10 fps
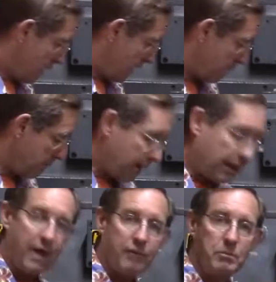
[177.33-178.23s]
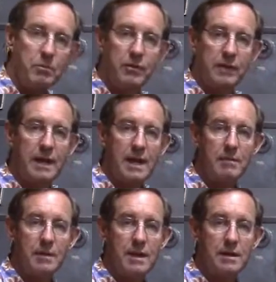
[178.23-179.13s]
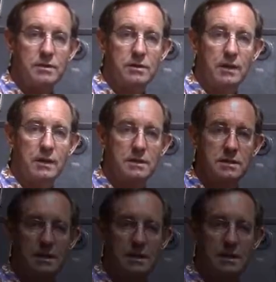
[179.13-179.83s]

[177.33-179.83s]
I'll probably have to move the camera down so you can see